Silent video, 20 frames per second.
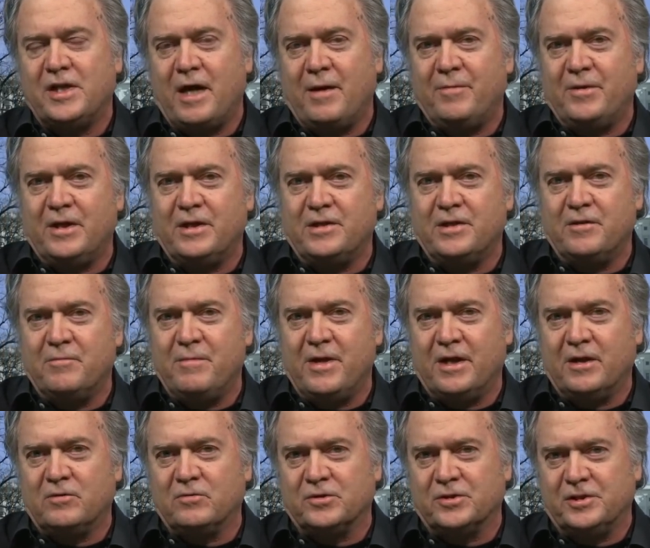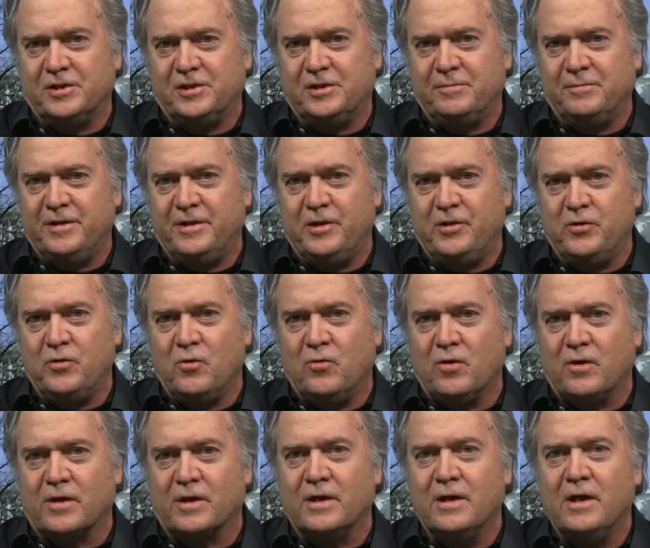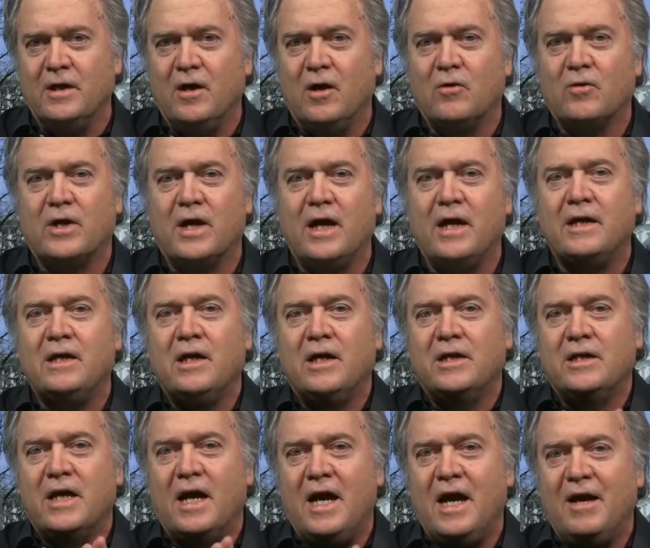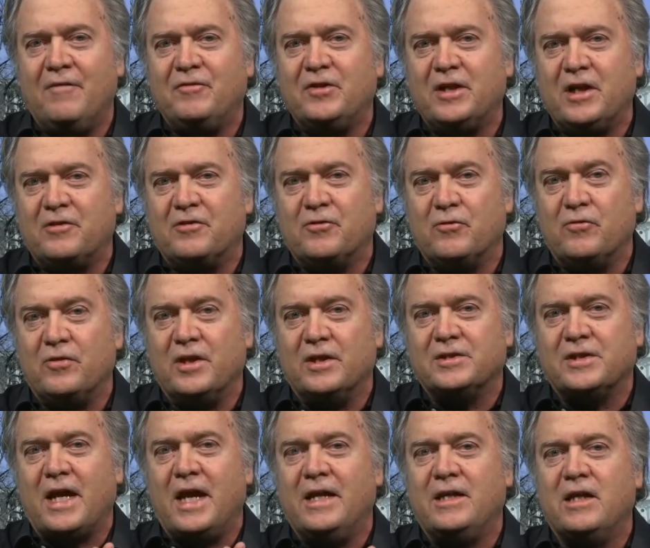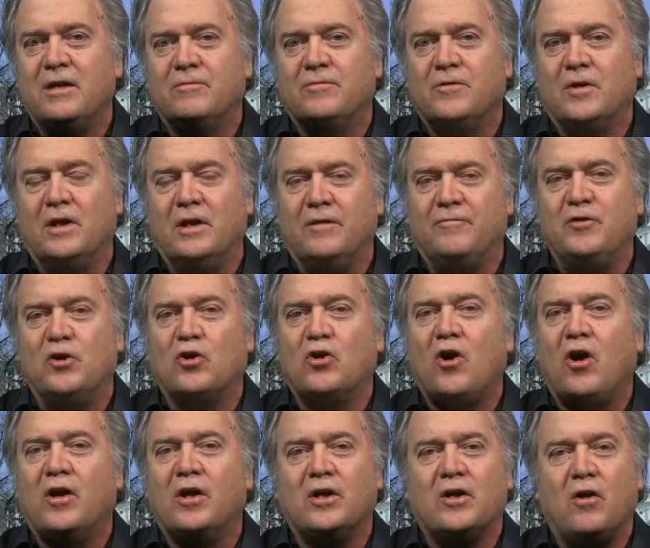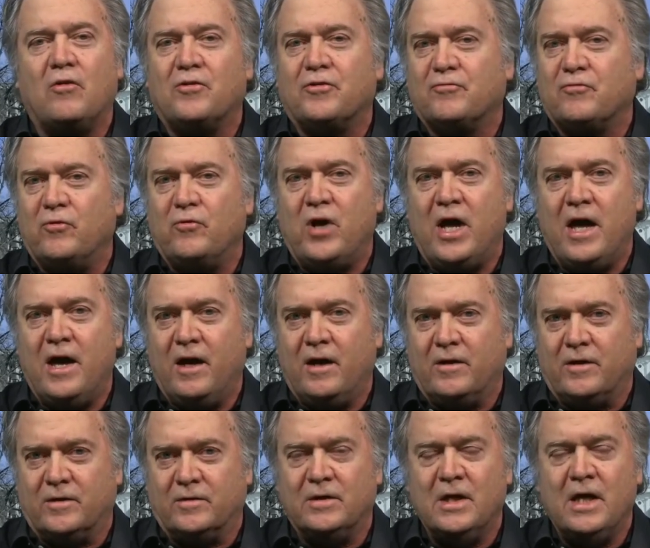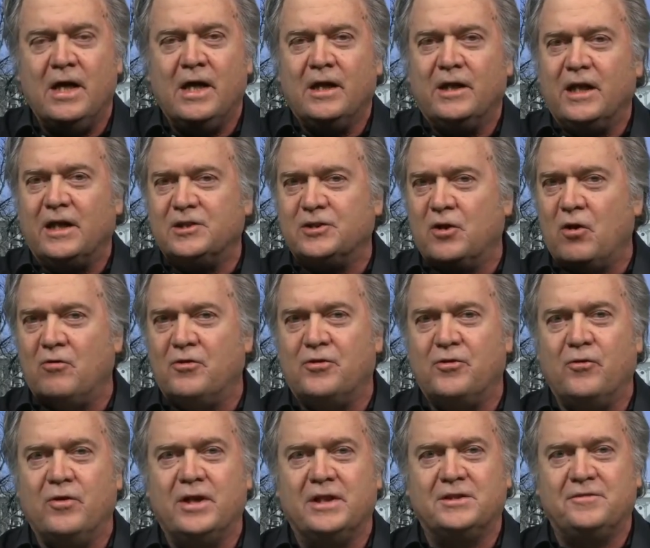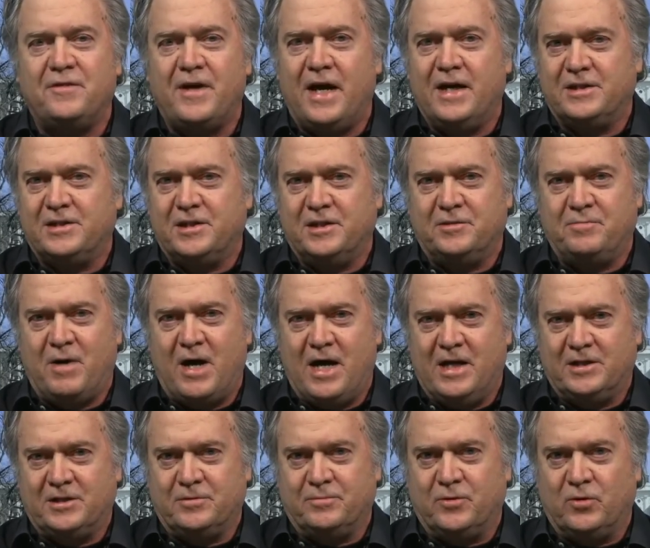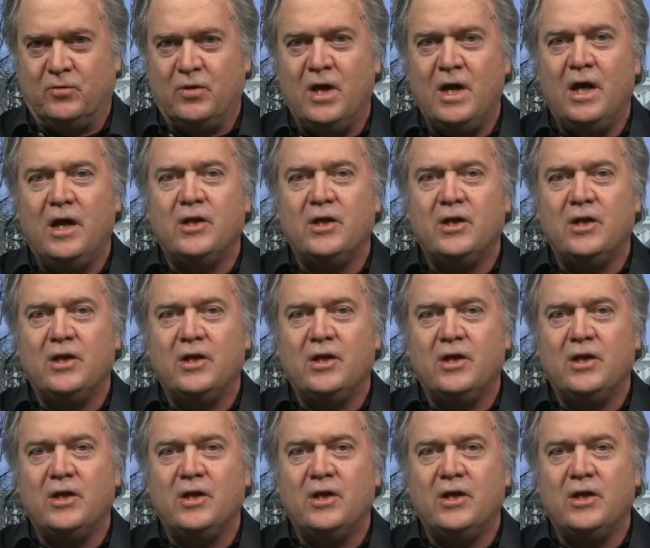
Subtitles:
happening to the medical system in New York, okay? You have to get through this, and if you're going to go through hell, let's go through it as fast as possible.